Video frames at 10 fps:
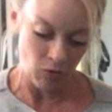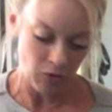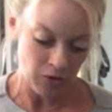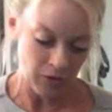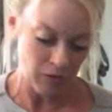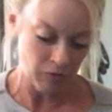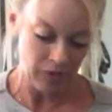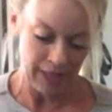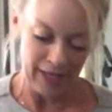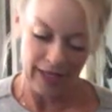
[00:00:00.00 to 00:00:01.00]
Wool,
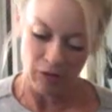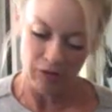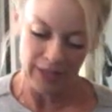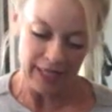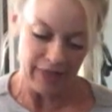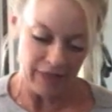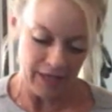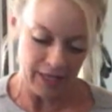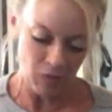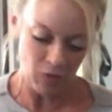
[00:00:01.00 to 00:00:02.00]
like a really
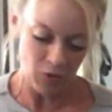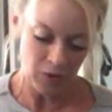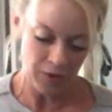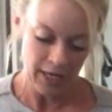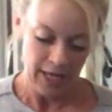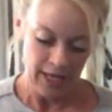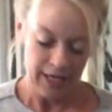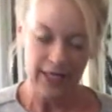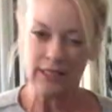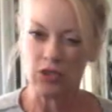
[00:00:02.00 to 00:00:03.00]
thin wool,
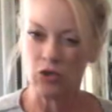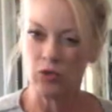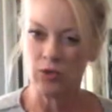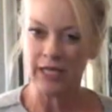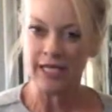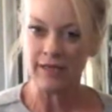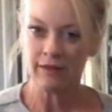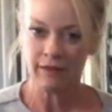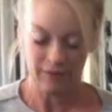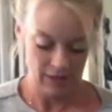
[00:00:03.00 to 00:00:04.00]
is cooling
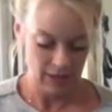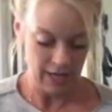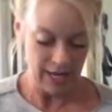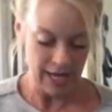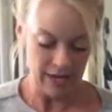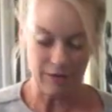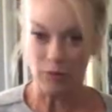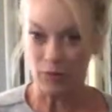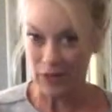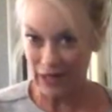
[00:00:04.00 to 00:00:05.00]

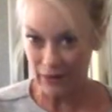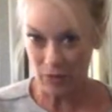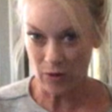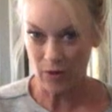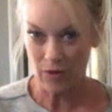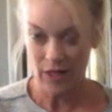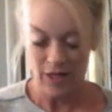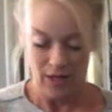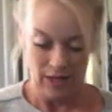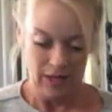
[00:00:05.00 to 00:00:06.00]
and breathable,
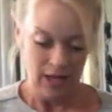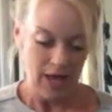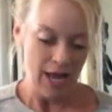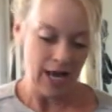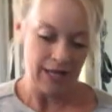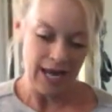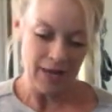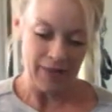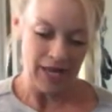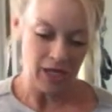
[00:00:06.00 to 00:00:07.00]
and I
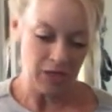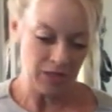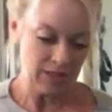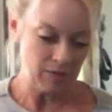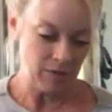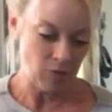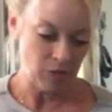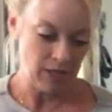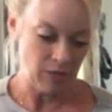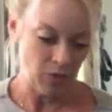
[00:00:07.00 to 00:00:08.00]
like my clothes to be
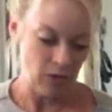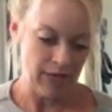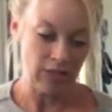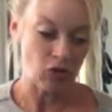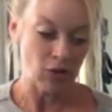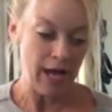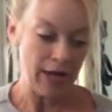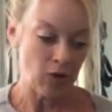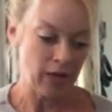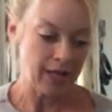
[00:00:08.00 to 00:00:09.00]
breathable. They dry
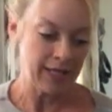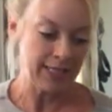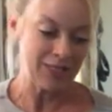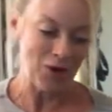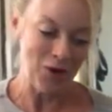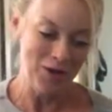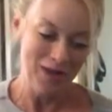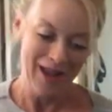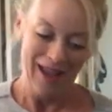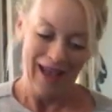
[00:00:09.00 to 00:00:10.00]
quickly, so
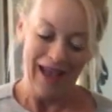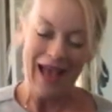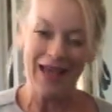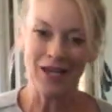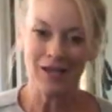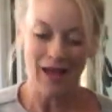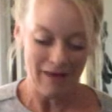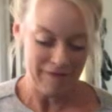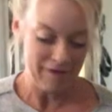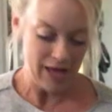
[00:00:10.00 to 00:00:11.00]
I could
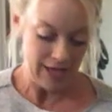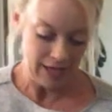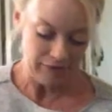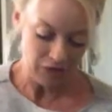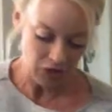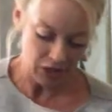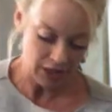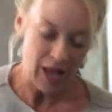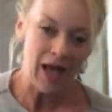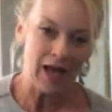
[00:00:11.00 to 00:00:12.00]
not find, I've searched
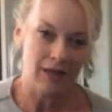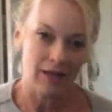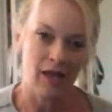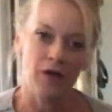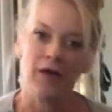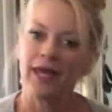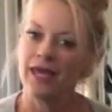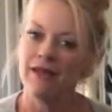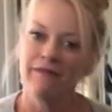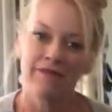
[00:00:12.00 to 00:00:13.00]
high and low, I
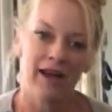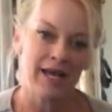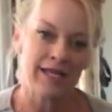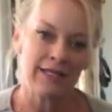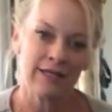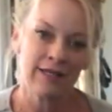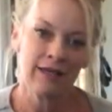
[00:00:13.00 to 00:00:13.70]
can't find